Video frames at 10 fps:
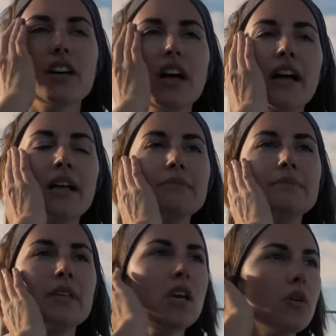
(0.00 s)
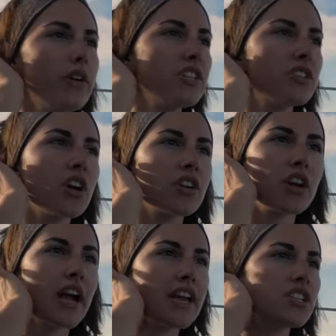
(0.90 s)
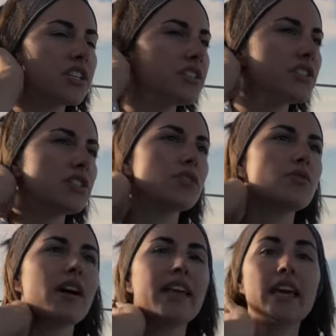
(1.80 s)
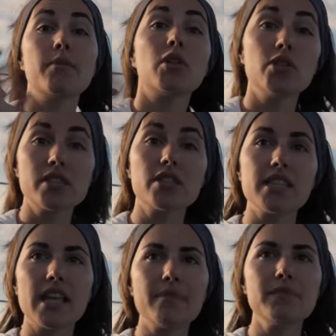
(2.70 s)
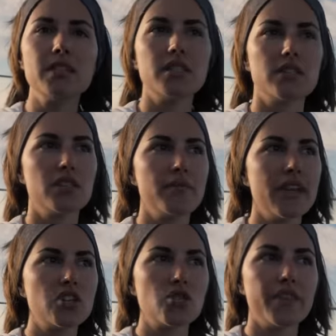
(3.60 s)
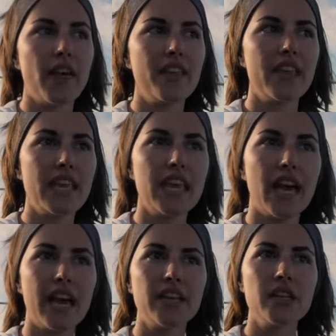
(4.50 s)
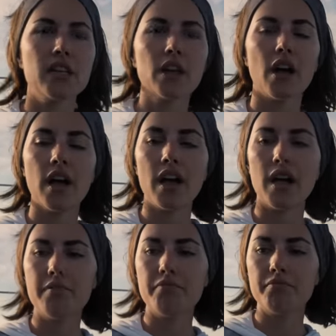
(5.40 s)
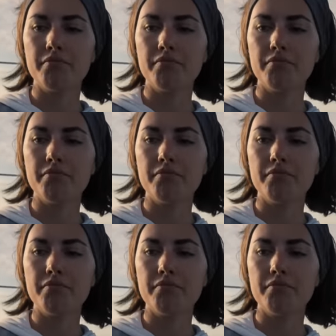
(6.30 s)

Um, we turned on our engine to get up closer to them to make sure that they can get um,